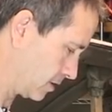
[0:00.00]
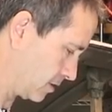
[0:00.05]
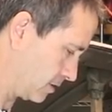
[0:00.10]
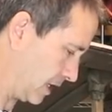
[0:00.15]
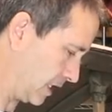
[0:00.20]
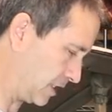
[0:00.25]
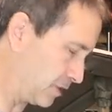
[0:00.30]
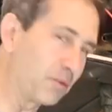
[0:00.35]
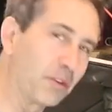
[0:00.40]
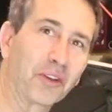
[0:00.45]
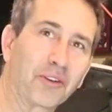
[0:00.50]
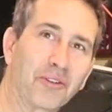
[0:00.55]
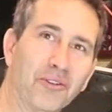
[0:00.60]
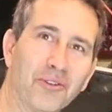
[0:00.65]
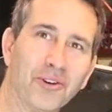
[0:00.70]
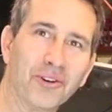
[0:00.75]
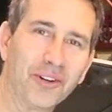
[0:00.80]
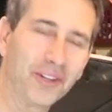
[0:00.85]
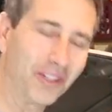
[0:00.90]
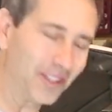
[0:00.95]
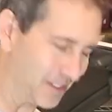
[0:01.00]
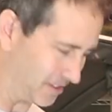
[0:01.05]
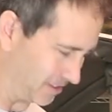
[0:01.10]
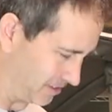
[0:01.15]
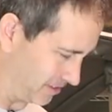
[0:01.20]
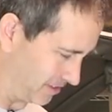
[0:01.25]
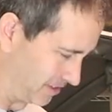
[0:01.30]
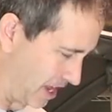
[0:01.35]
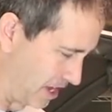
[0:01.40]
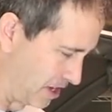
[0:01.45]
That's really cool.
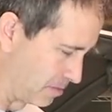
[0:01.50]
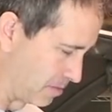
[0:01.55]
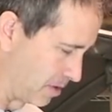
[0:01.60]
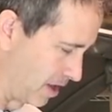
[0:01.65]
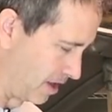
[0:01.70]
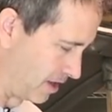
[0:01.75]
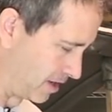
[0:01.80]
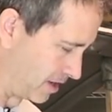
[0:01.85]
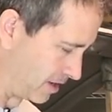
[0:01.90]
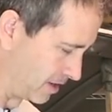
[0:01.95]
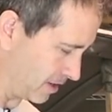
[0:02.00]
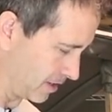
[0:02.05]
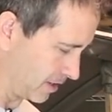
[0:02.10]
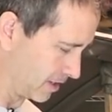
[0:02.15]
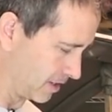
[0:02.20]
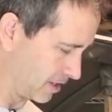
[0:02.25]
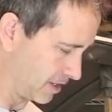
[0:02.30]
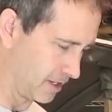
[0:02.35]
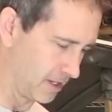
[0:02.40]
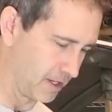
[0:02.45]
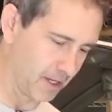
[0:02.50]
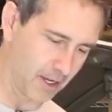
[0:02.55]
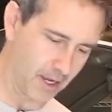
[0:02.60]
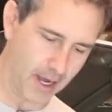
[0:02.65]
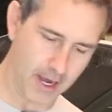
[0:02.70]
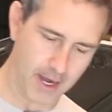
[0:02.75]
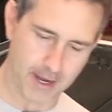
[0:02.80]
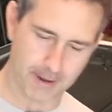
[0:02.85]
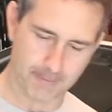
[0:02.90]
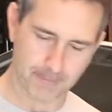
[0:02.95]
Thank you, Mark.
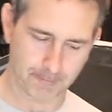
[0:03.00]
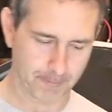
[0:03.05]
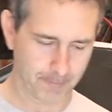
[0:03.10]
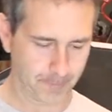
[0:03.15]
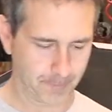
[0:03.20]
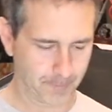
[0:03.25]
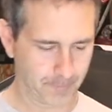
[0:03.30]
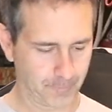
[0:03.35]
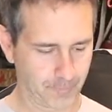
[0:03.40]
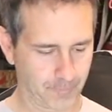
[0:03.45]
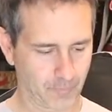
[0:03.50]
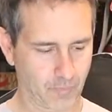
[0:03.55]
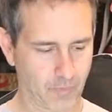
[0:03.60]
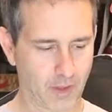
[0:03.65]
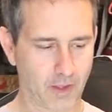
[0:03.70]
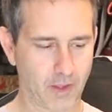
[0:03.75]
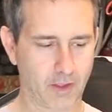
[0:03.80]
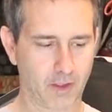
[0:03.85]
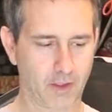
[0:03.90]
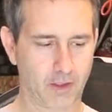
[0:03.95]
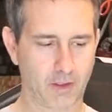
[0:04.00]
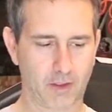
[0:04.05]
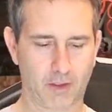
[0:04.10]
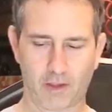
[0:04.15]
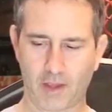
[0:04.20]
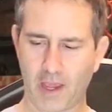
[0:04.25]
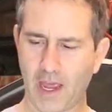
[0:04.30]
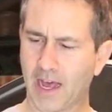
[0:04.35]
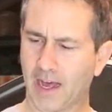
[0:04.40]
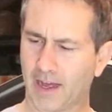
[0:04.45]
Um,
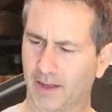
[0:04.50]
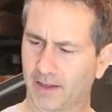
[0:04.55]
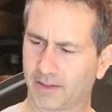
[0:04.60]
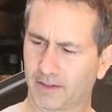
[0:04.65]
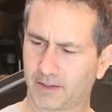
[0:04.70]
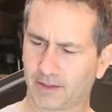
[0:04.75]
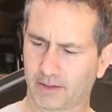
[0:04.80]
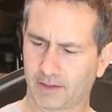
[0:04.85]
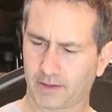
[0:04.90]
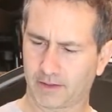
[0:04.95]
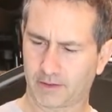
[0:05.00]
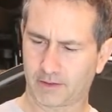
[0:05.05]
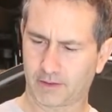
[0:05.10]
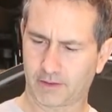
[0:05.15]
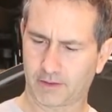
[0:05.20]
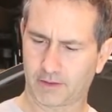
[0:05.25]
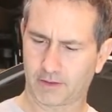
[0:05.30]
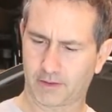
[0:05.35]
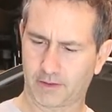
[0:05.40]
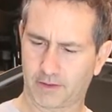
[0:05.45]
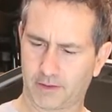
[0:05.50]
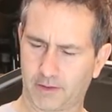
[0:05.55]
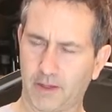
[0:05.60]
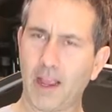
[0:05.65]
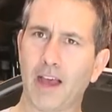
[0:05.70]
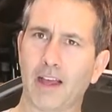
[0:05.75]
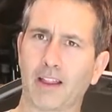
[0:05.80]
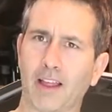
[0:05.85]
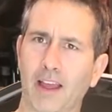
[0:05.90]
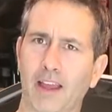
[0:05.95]
yeah.
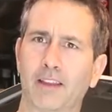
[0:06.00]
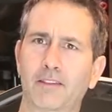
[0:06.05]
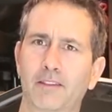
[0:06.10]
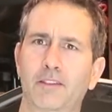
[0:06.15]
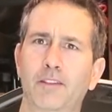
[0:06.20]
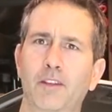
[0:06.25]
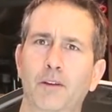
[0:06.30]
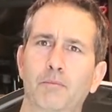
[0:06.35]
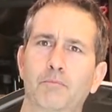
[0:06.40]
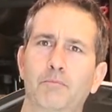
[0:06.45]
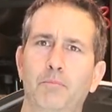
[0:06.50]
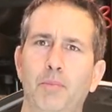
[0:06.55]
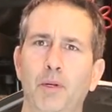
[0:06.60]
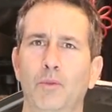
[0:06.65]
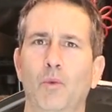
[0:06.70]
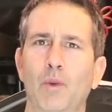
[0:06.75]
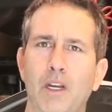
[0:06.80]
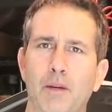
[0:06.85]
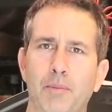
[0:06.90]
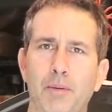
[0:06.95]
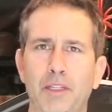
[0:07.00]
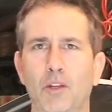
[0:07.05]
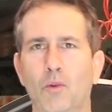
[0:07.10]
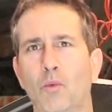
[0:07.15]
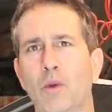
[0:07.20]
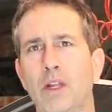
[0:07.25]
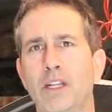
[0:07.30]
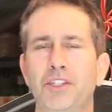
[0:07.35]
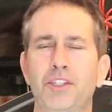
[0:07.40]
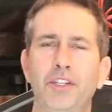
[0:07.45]
Yeah, like the, put, when you're putting the
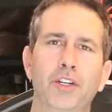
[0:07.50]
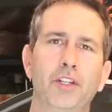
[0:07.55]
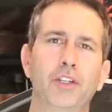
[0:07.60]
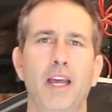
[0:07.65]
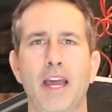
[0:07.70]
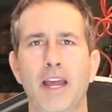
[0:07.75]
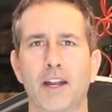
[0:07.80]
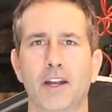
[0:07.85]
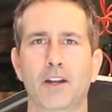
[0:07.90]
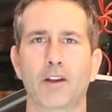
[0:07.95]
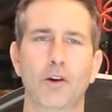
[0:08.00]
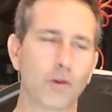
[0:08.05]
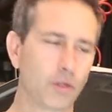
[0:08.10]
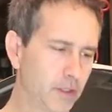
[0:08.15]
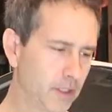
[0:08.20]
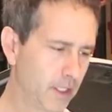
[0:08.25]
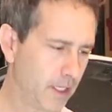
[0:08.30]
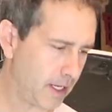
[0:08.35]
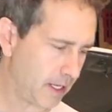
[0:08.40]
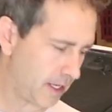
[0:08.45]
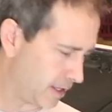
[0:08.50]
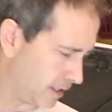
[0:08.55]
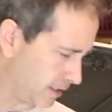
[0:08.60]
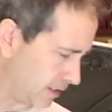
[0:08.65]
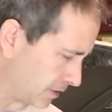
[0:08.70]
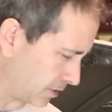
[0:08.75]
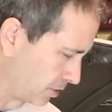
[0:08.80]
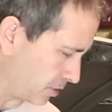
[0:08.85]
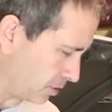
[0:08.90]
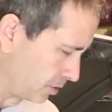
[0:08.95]
windshield in and holding it, I think
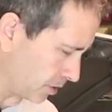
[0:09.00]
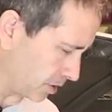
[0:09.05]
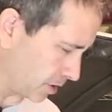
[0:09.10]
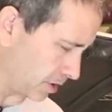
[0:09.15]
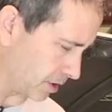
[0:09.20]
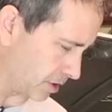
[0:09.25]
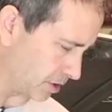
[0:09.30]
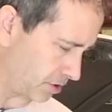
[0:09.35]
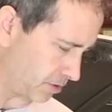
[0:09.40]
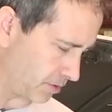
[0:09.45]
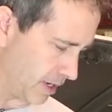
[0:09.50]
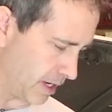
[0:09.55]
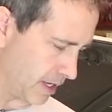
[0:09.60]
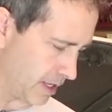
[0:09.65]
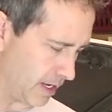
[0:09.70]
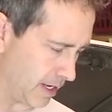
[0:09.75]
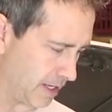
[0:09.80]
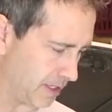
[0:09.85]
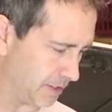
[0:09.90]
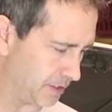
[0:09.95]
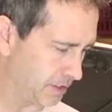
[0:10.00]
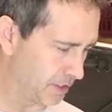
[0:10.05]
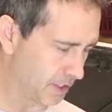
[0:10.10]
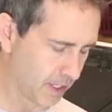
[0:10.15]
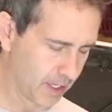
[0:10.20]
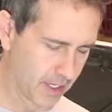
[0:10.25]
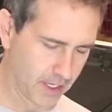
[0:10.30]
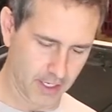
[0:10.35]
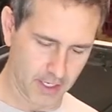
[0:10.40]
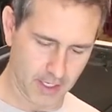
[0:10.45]
that's cool. So there's three of these
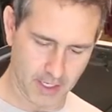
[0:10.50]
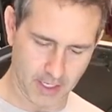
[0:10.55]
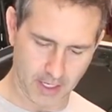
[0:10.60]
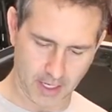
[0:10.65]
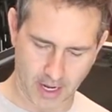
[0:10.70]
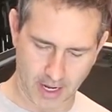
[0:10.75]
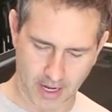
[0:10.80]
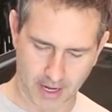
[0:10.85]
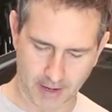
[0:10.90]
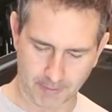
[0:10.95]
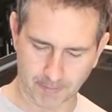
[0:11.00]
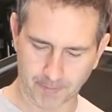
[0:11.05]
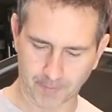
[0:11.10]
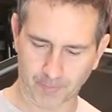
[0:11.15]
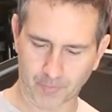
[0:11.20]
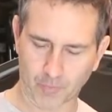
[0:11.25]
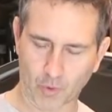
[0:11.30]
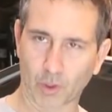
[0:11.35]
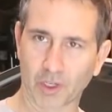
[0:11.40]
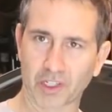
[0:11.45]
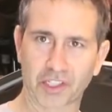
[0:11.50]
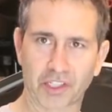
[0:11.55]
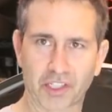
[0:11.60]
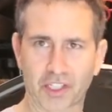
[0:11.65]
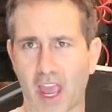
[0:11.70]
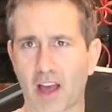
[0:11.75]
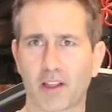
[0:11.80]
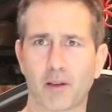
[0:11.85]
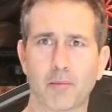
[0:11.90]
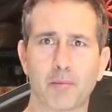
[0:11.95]
um, or to
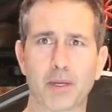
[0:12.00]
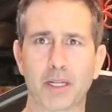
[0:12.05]
scale a